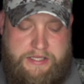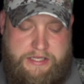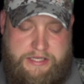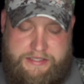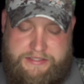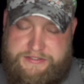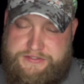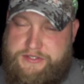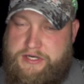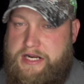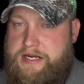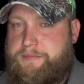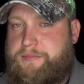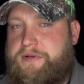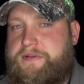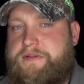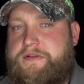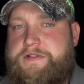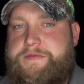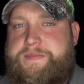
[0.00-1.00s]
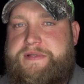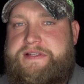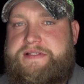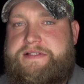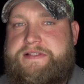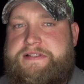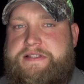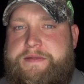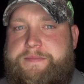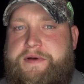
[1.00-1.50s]
and he's trying to put those
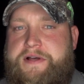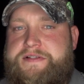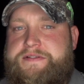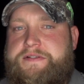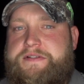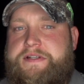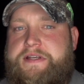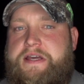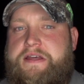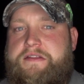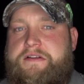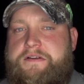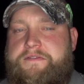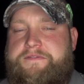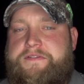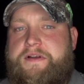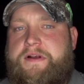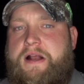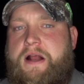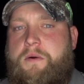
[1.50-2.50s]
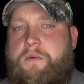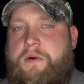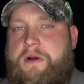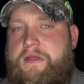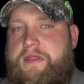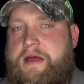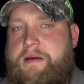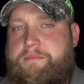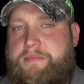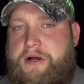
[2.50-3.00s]
pieces of the puzzle together to figure out
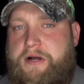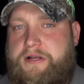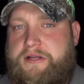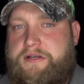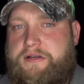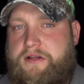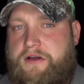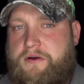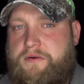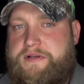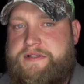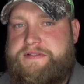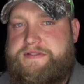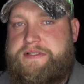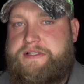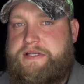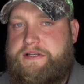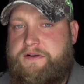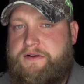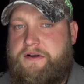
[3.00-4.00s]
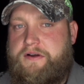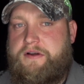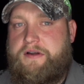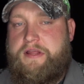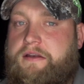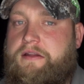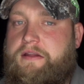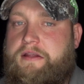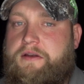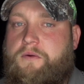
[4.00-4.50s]
where that buck and doe is that he heard.
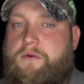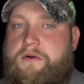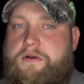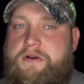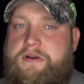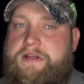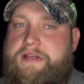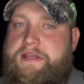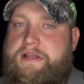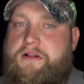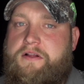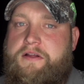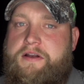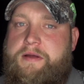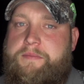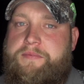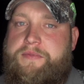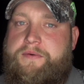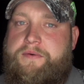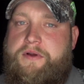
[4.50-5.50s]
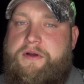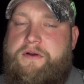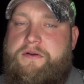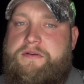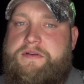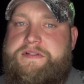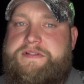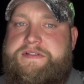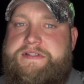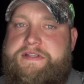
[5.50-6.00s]
In order to get on up the
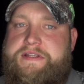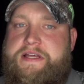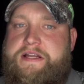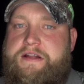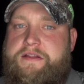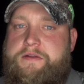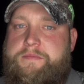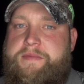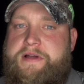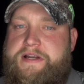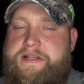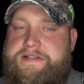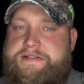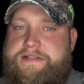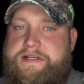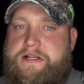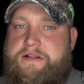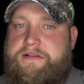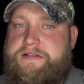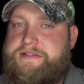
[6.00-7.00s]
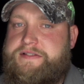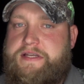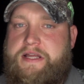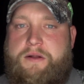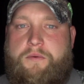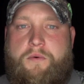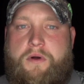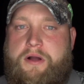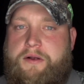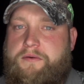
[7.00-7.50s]
road to see that other bedding cell, he's got
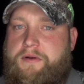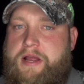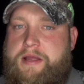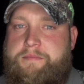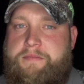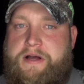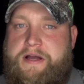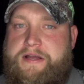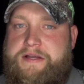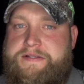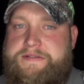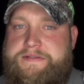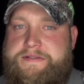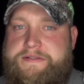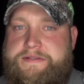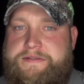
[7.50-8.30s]
to walk right by us.